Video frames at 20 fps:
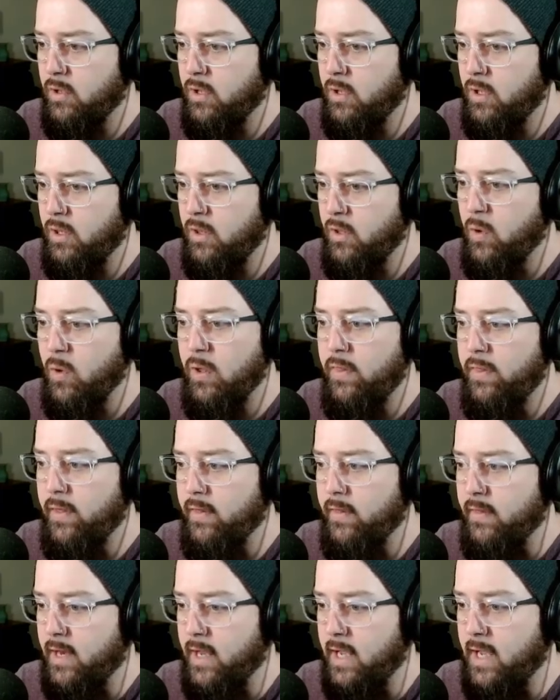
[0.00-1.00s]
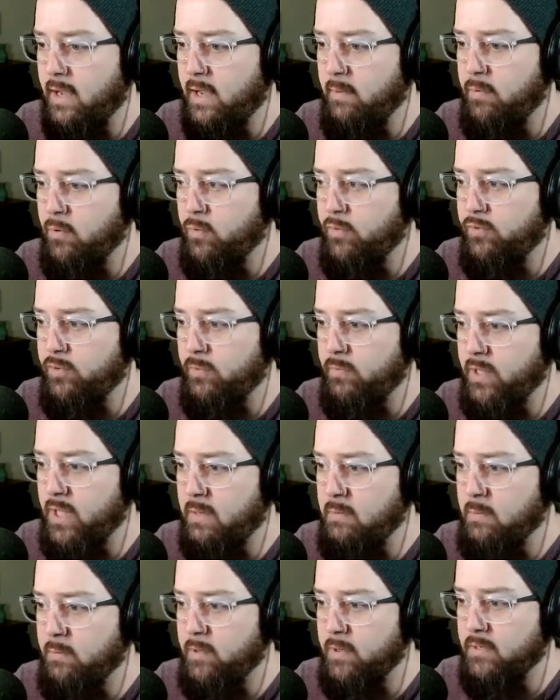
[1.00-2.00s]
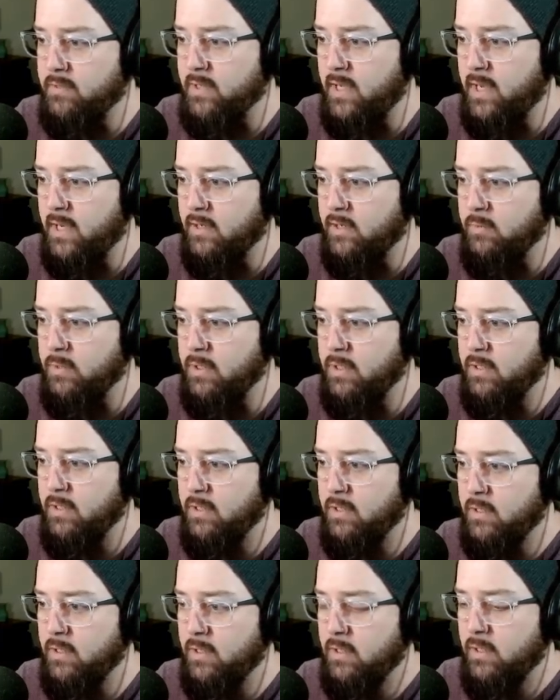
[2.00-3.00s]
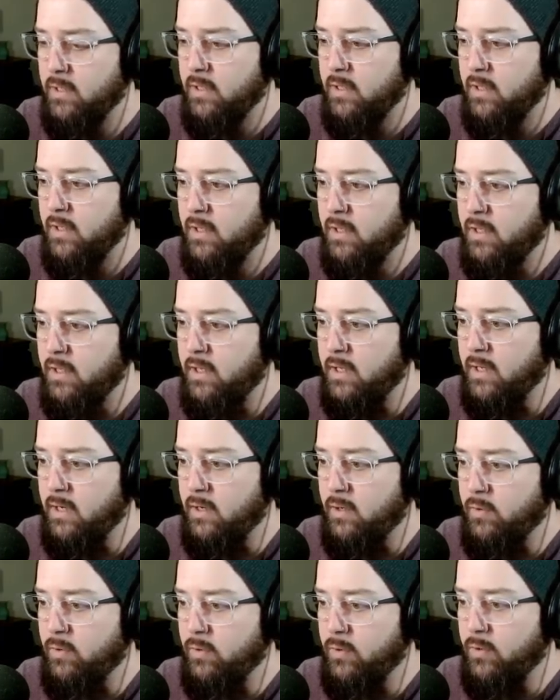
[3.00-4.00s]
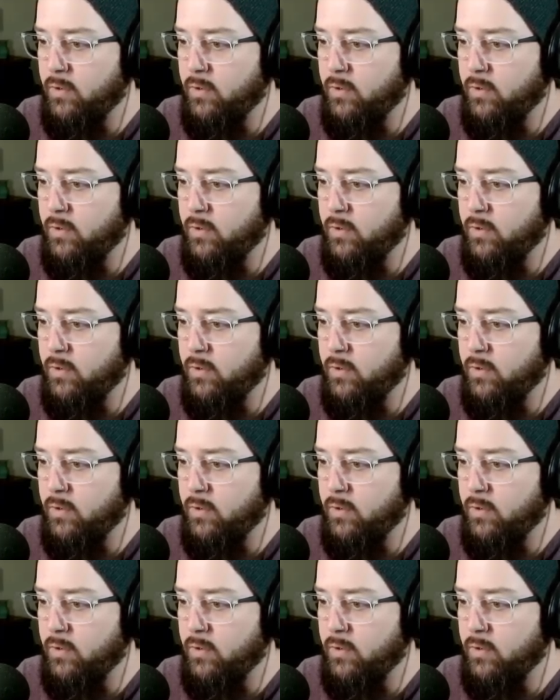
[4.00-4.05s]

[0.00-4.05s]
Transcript: the only thing that happened was something came up and attacked me. Now,